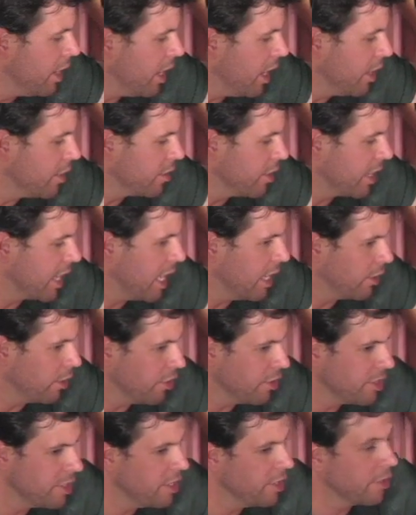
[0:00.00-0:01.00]
so you got a
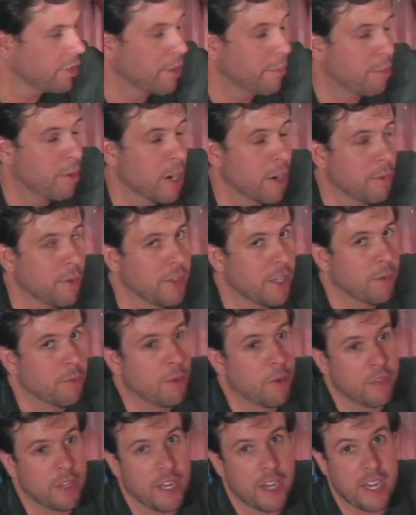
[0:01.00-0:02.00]
little sealed compartment that
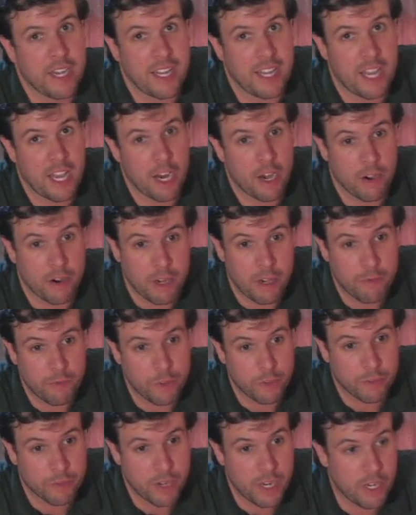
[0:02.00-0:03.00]
won't let any air
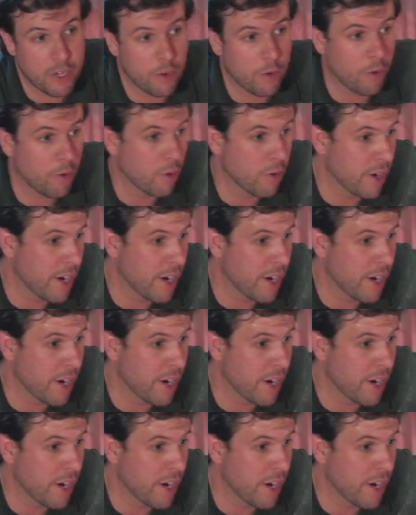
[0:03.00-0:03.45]
infiltrate or